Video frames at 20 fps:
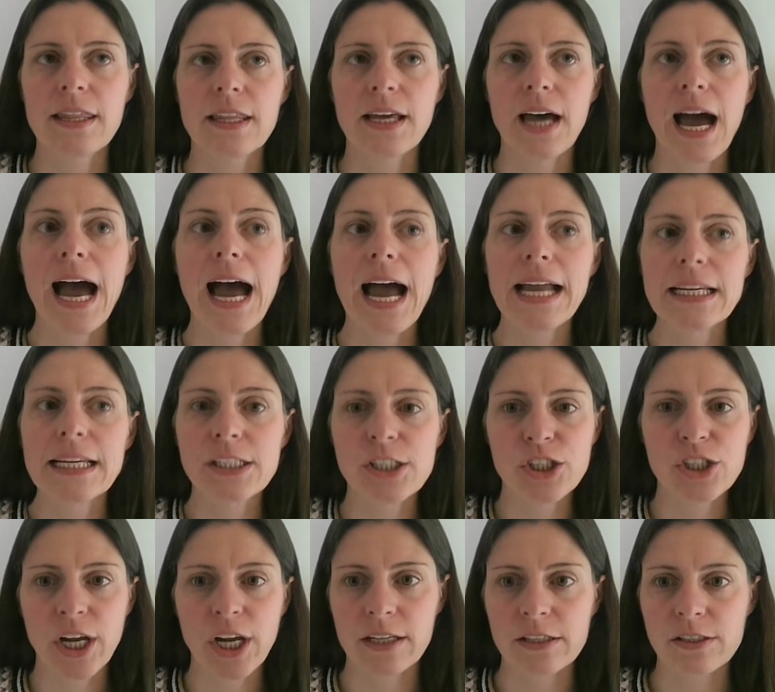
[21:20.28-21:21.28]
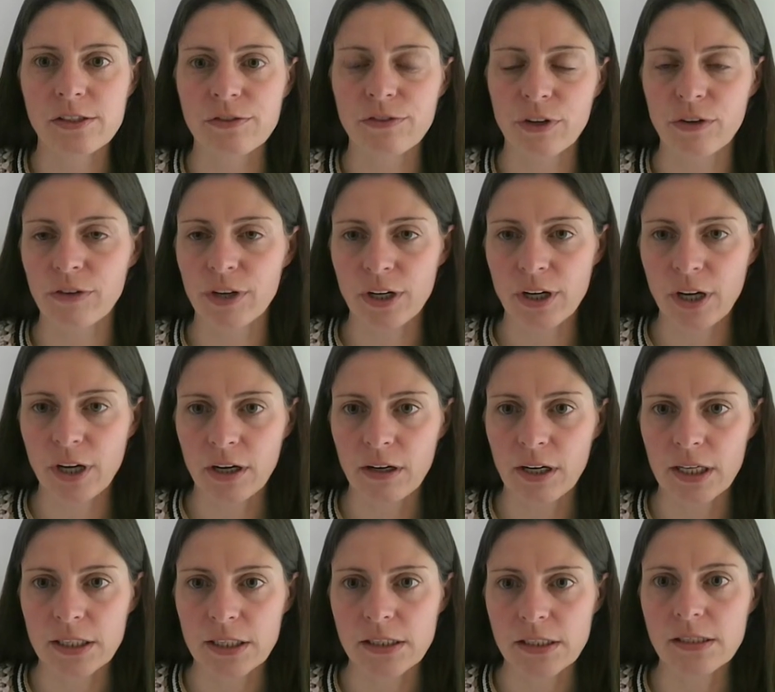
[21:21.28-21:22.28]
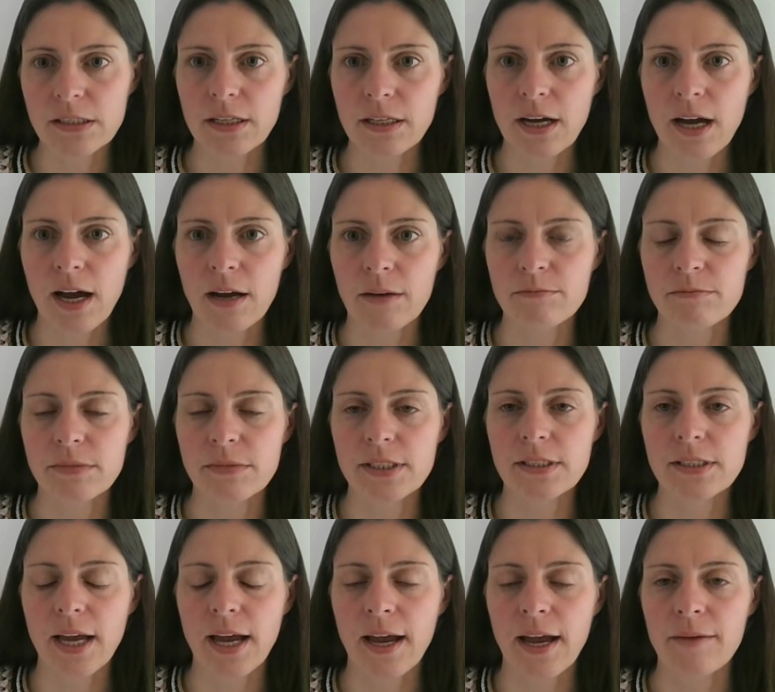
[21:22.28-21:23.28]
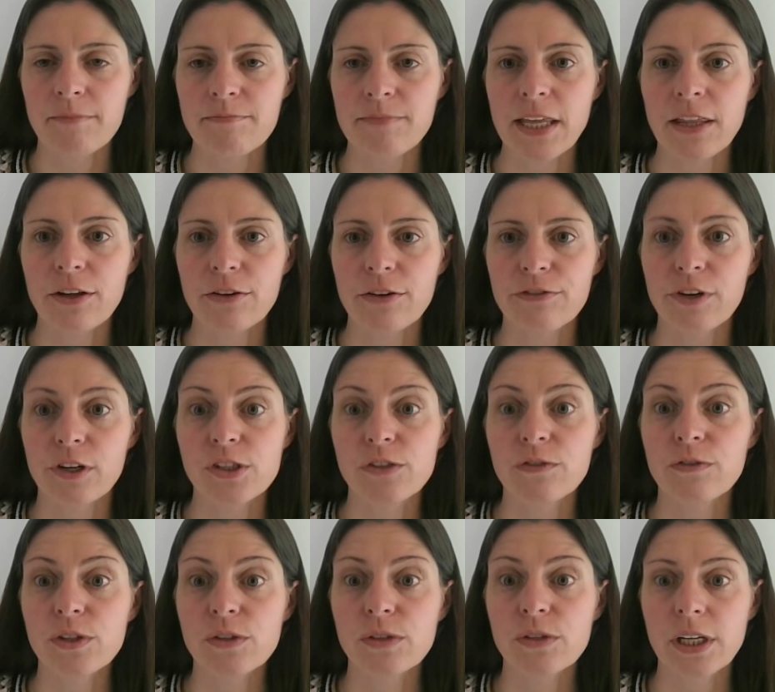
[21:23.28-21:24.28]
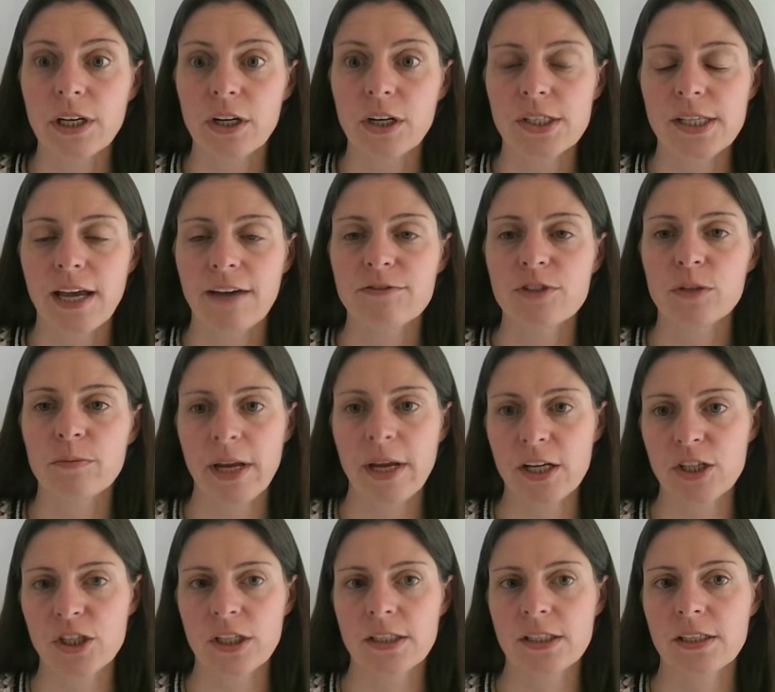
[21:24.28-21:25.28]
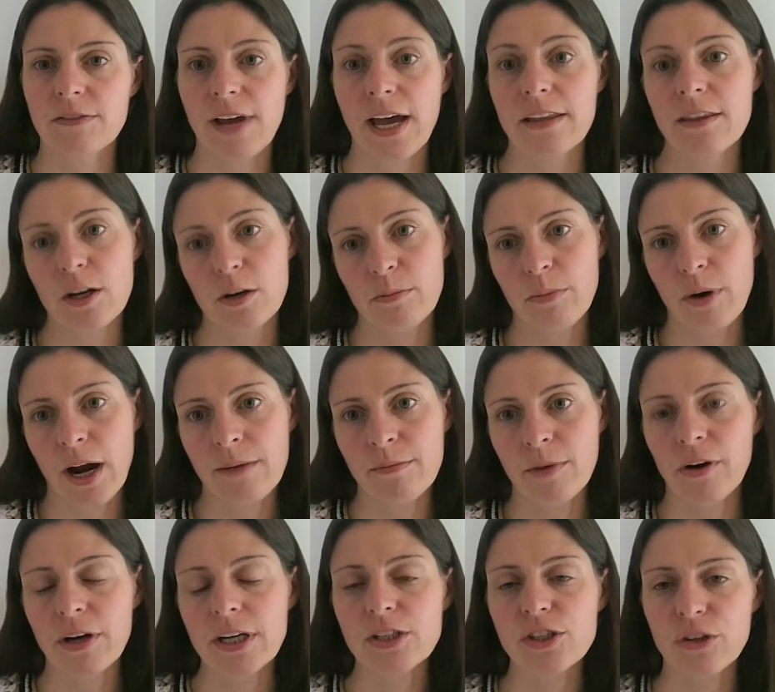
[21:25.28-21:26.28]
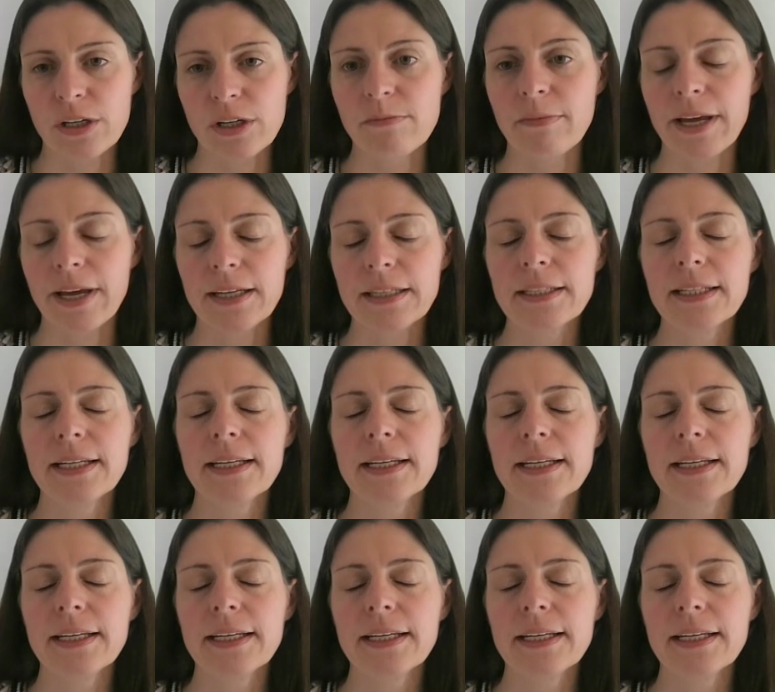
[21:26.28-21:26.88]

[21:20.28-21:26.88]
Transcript: The highest chance for recurrence comes um, in the first few years after patients have had their primary treatment.